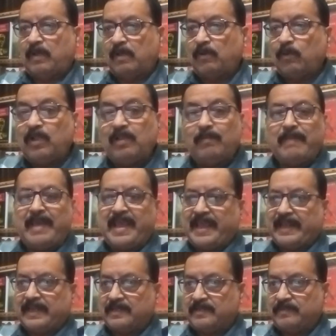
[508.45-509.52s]

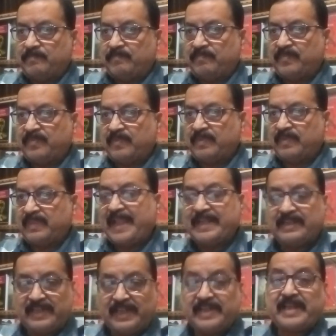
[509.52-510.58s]
Ullman
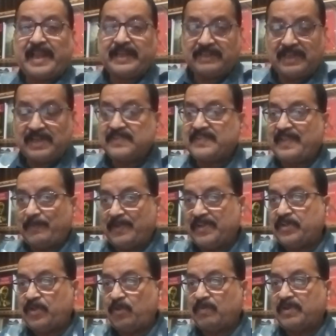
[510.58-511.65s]
in
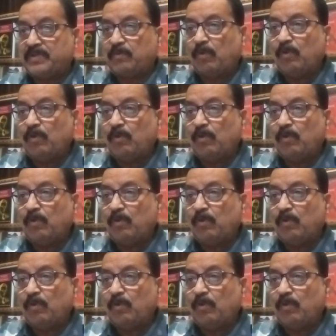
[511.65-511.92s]
1971,